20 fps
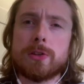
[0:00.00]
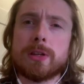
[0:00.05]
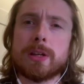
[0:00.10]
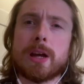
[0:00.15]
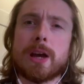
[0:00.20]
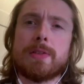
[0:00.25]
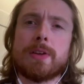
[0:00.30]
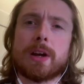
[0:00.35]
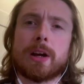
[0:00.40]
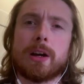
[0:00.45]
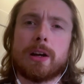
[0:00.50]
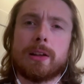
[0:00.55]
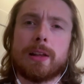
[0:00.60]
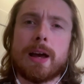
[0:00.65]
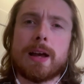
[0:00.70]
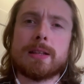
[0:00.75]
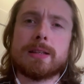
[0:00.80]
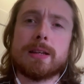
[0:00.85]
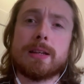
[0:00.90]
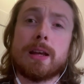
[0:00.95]
together
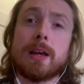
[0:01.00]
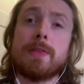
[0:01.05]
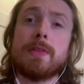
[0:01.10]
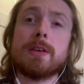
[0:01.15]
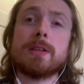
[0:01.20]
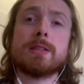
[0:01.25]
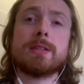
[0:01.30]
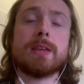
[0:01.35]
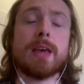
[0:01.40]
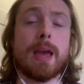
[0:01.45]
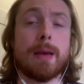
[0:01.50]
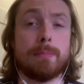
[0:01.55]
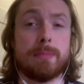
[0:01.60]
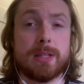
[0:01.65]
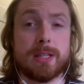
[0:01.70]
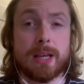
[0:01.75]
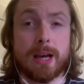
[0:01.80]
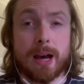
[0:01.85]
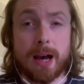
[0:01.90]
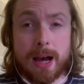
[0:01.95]
collected in the same
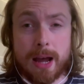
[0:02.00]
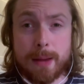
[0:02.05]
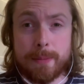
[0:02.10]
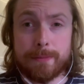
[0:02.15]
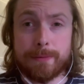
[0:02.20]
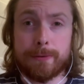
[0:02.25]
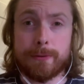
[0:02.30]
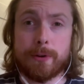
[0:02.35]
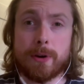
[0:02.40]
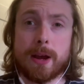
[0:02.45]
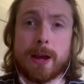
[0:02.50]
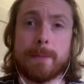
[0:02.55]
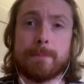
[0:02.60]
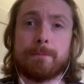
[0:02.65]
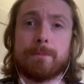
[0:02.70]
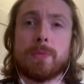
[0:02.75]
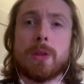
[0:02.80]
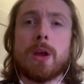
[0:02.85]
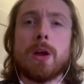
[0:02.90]
time frame.